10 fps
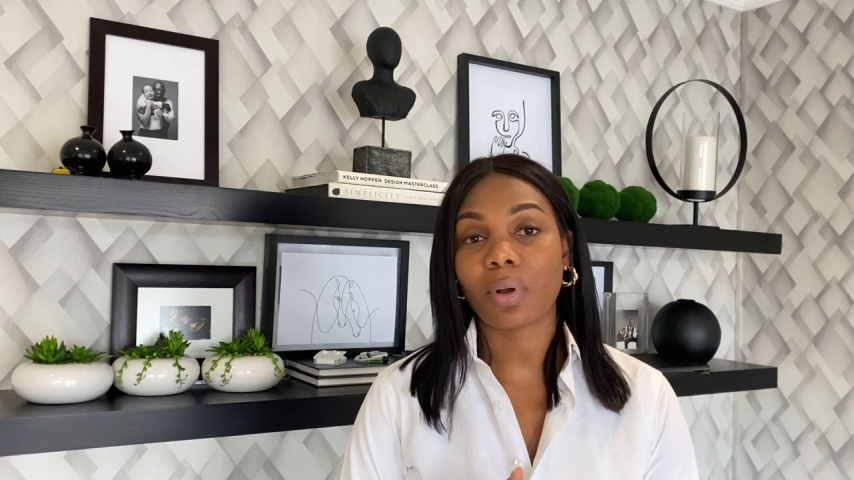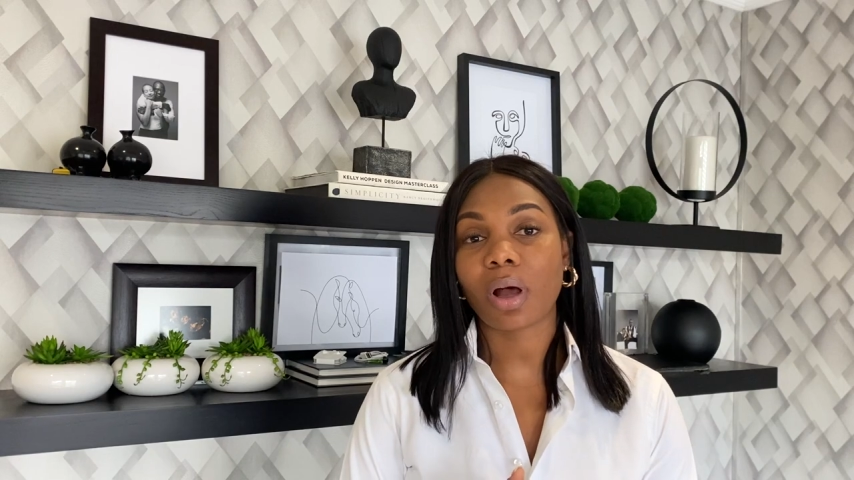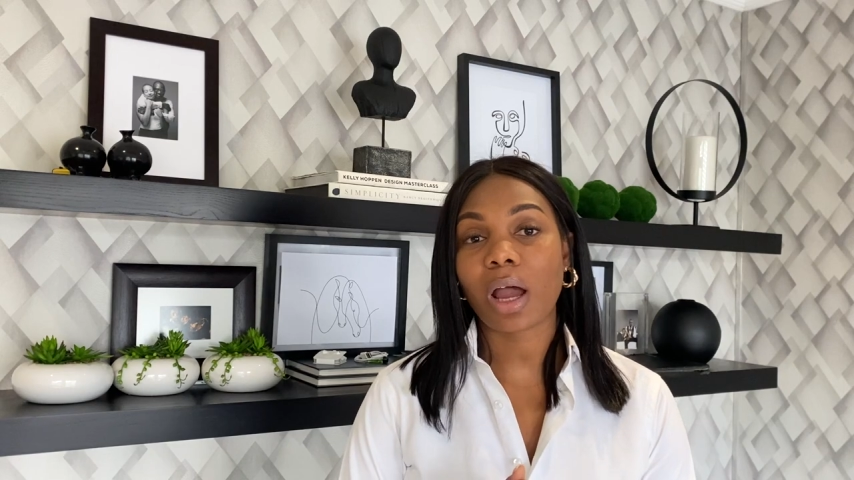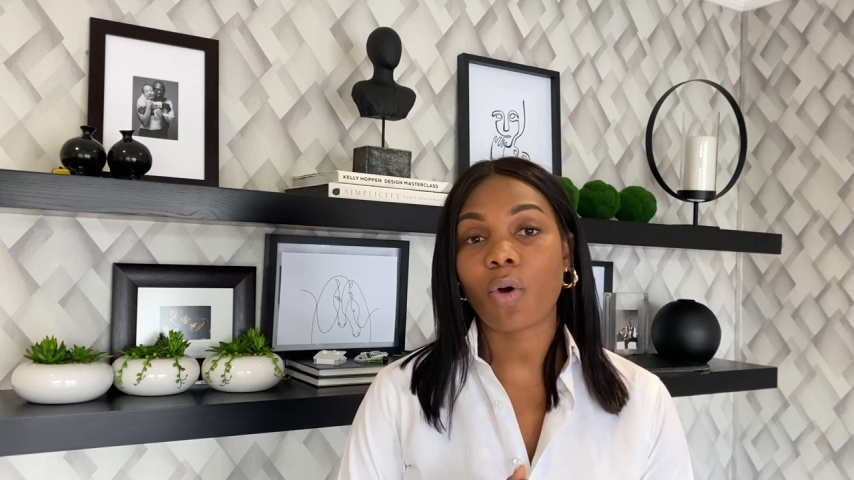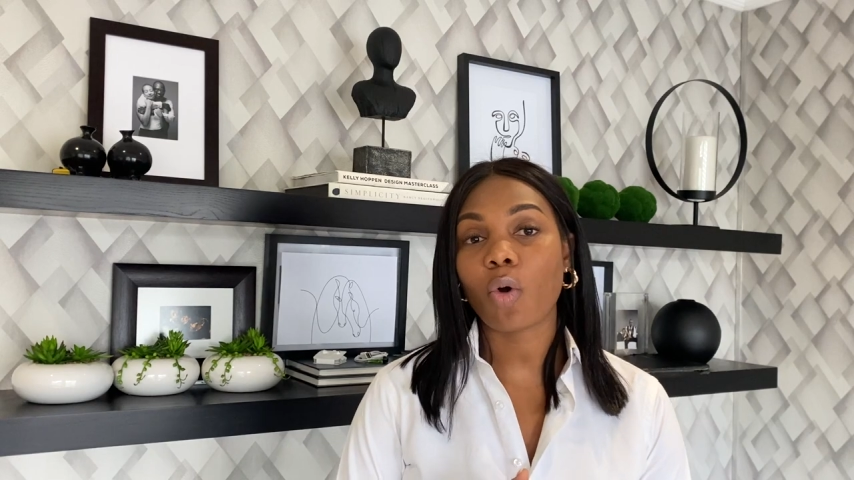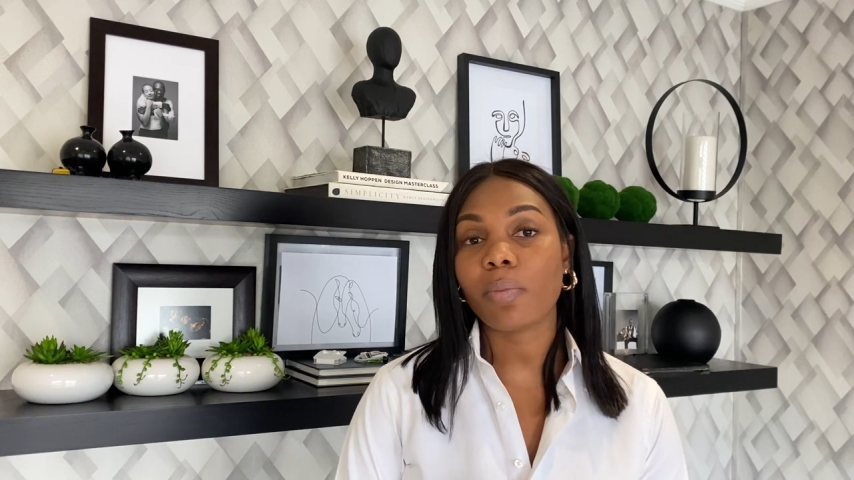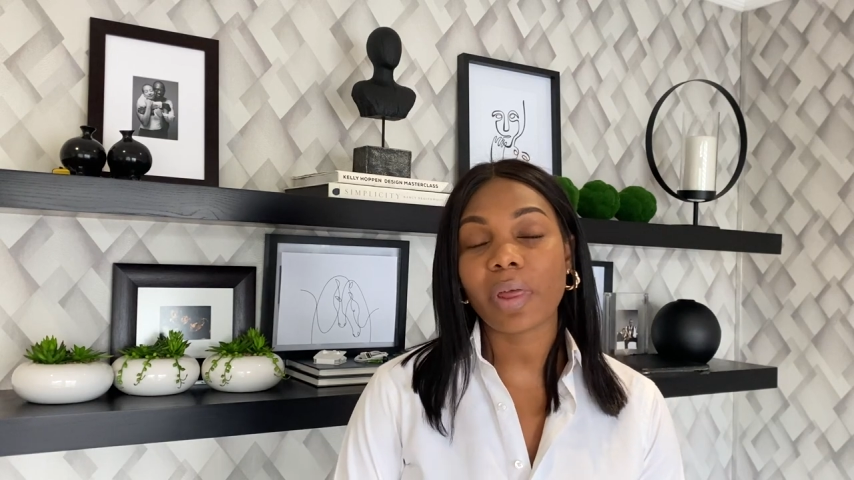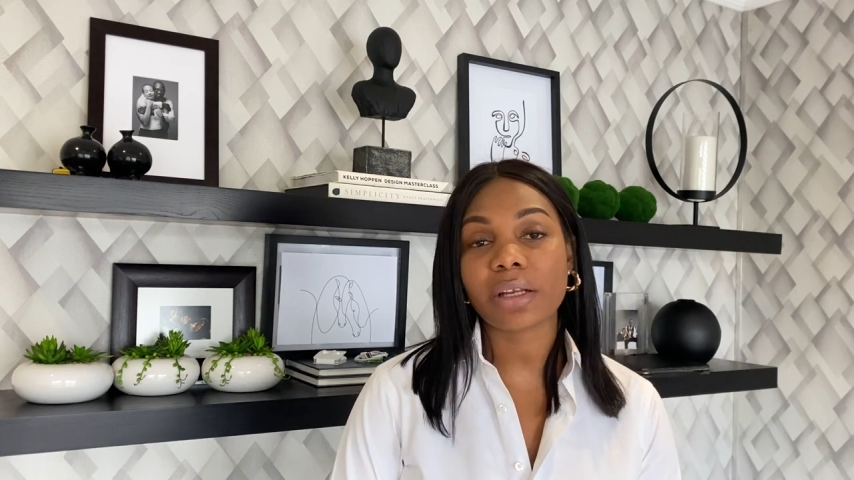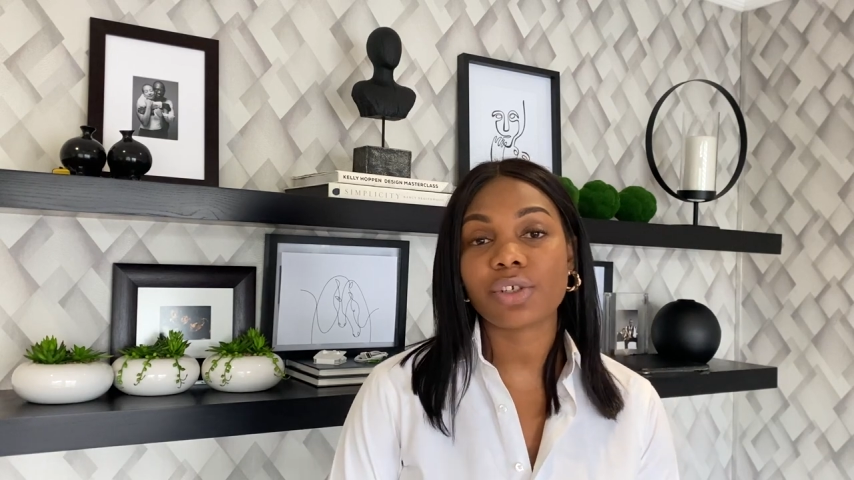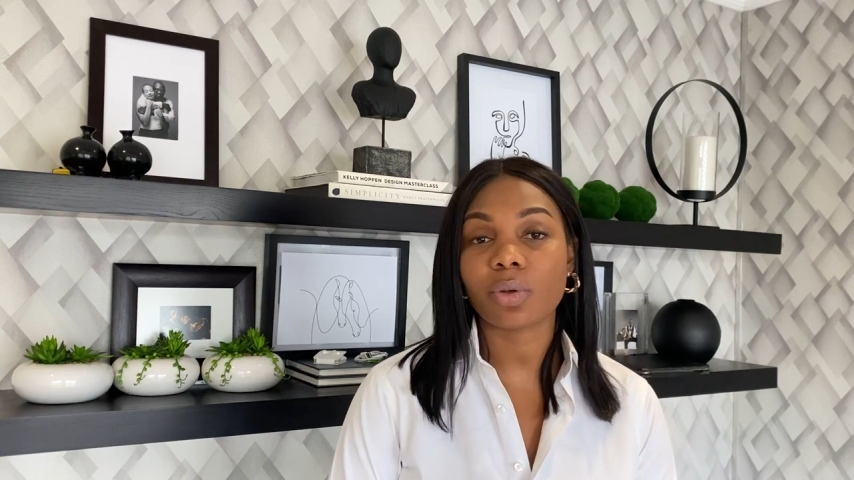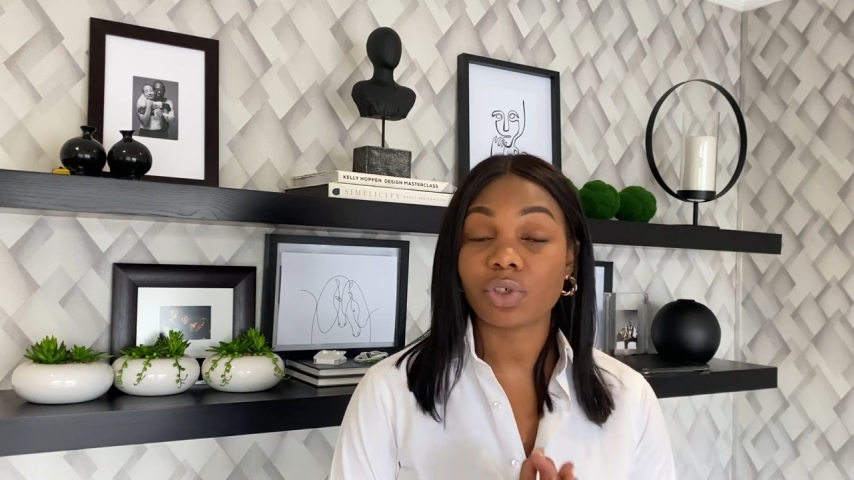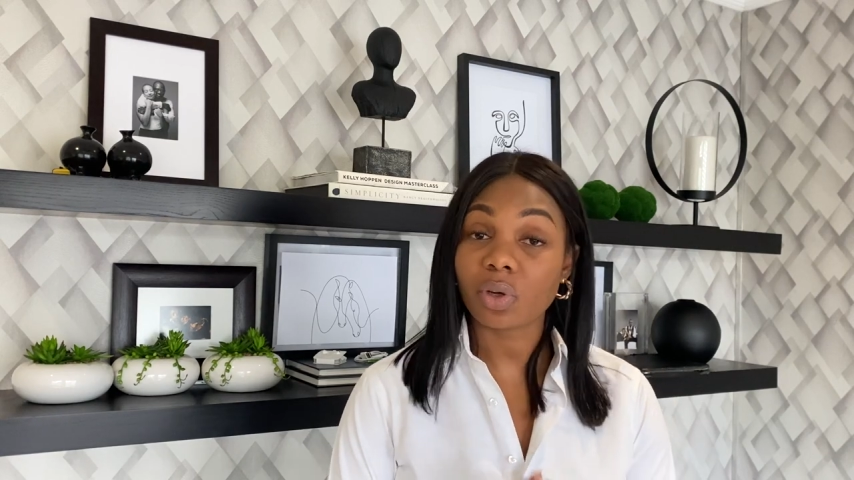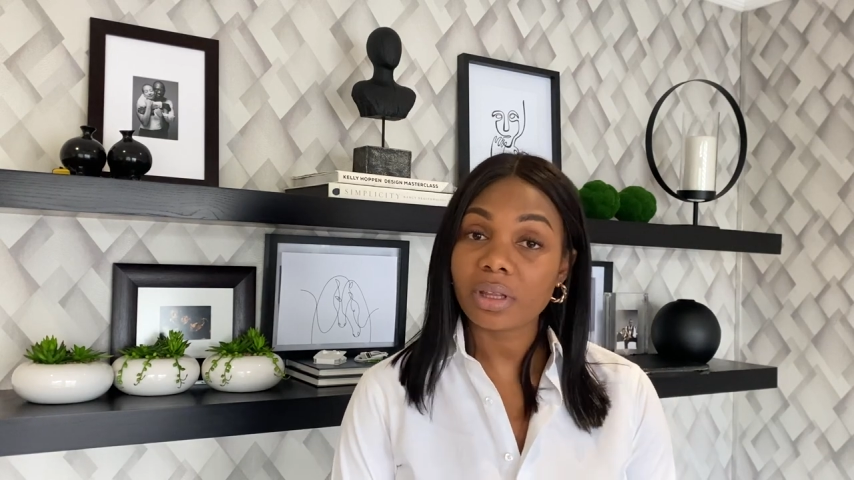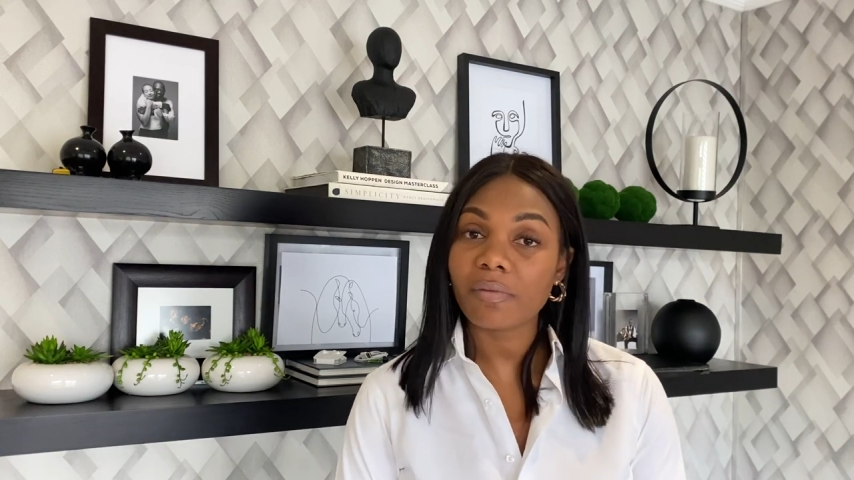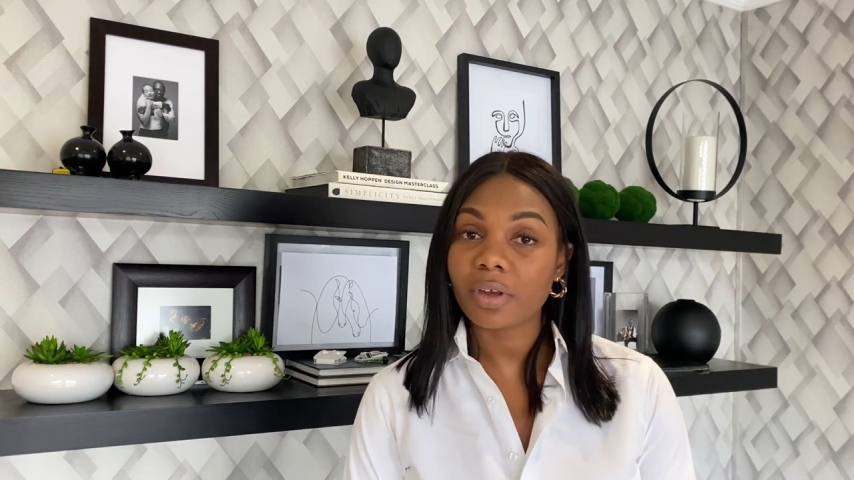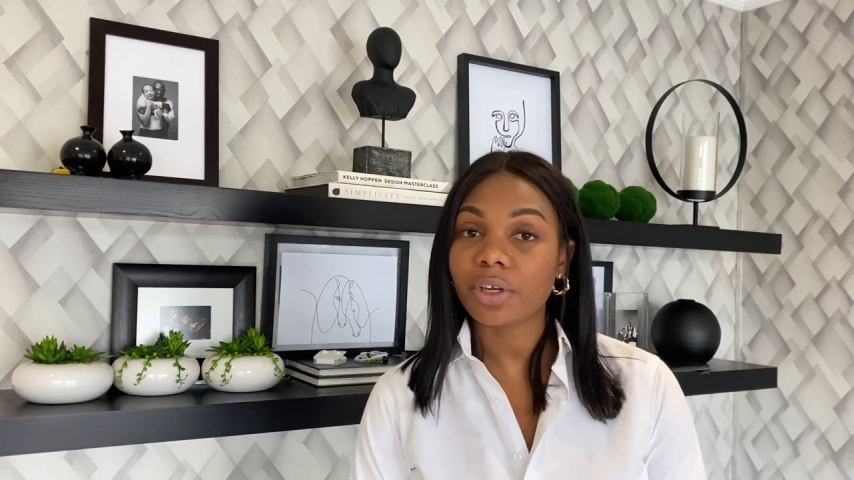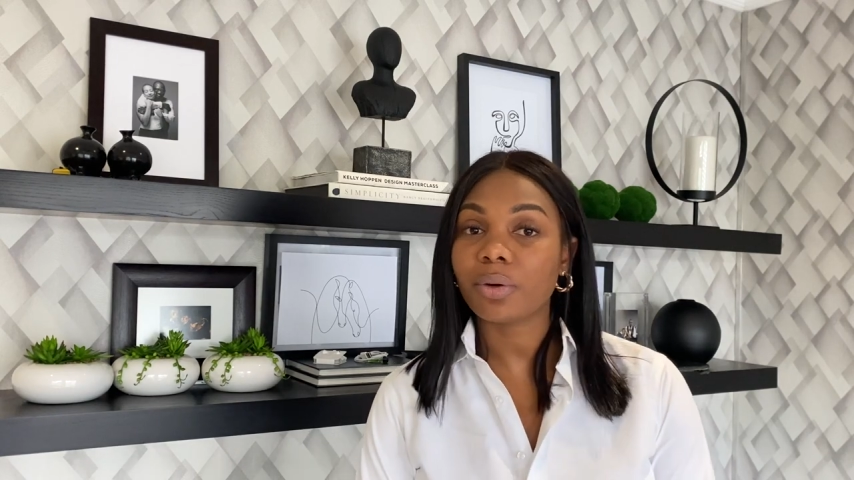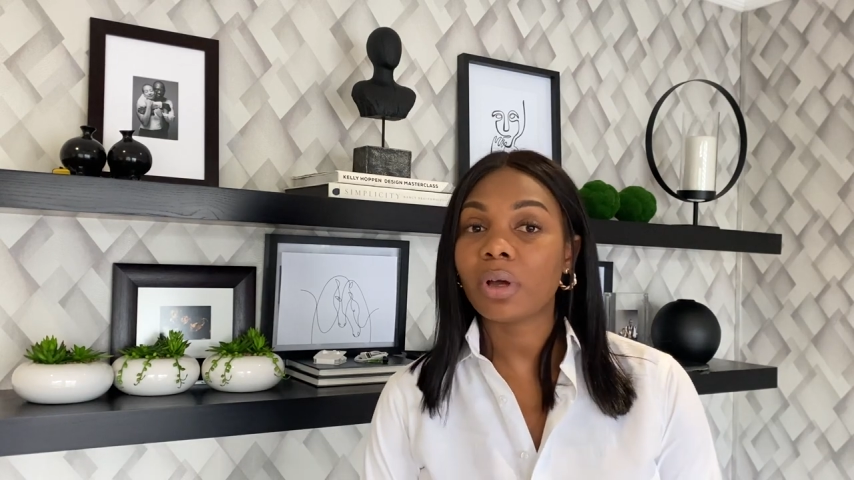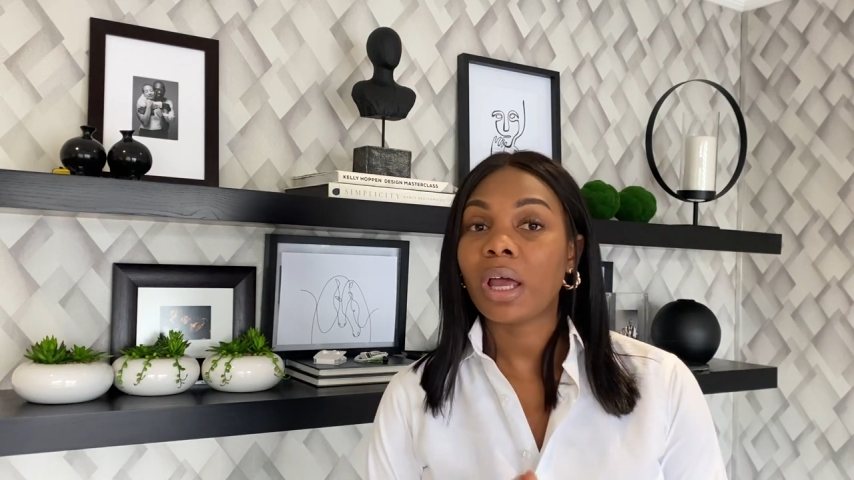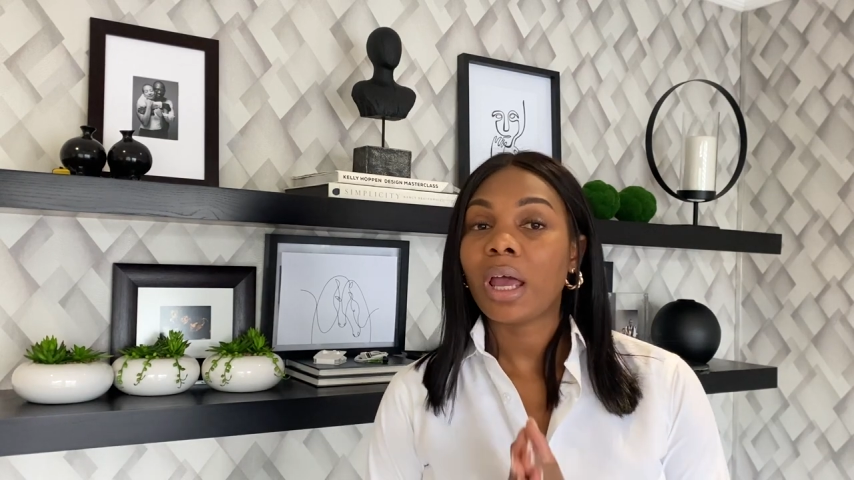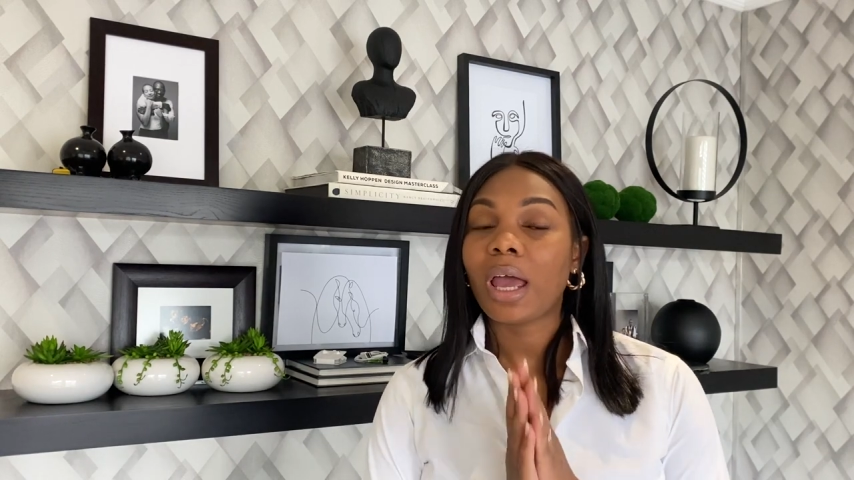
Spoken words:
I hope that you enjoyed the video,